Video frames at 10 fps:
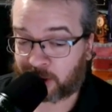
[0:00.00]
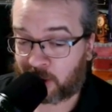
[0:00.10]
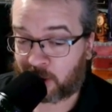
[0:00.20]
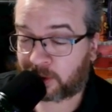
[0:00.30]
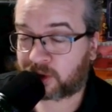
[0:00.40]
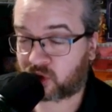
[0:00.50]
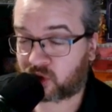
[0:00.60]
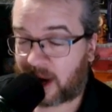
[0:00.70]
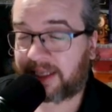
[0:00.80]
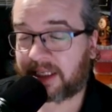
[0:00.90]
Blurple
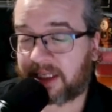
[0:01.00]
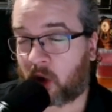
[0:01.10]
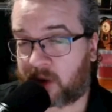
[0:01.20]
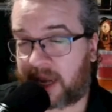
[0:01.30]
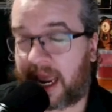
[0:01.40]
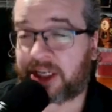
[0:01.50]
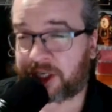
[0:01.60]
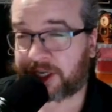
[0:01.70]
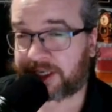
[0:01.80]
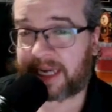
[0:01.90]
Triton
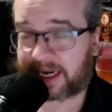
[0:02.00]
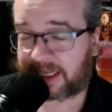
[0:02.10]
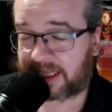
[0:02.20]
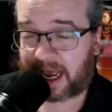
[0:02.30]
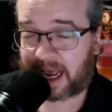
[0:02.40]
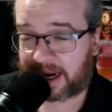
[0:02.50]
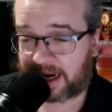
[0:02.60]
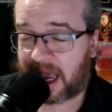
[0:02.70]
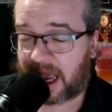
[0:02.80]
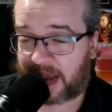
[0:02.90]
location deck that I
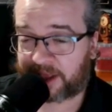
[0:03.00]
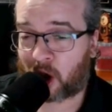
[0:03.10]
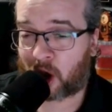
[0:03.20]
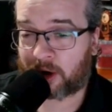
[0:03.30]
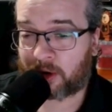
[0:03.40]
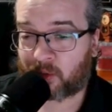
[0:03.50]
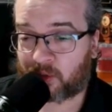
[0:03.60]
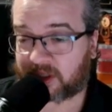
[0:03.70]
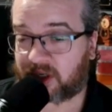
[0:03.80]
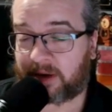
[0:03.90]
thought was good.